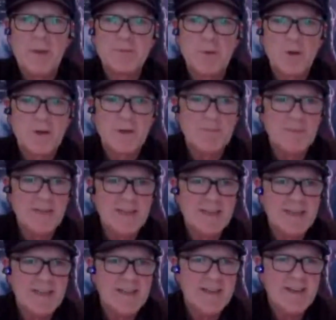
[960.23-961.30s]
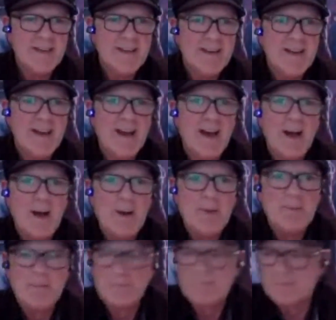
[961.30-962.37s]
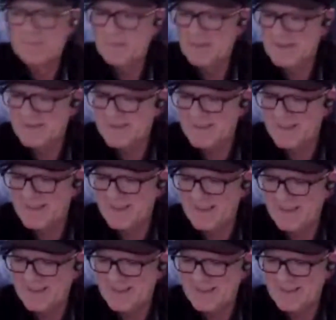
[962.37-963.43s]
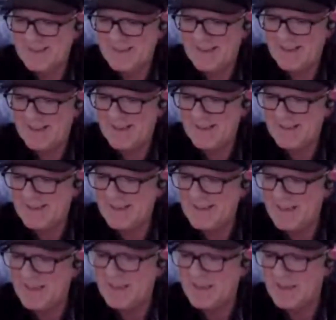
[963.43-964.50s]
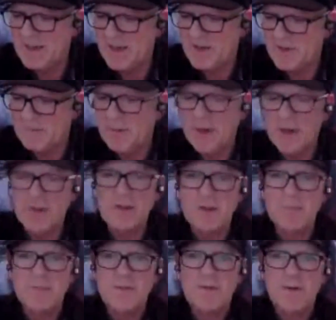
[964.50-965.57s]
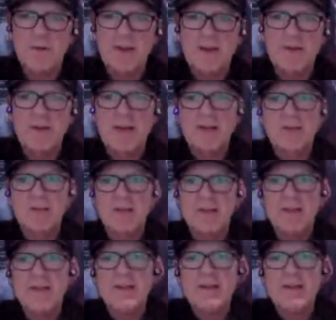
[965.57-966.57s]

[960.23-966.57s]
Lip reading: remembers Mork and Mindy, but they needed a lot of polishing before they could actually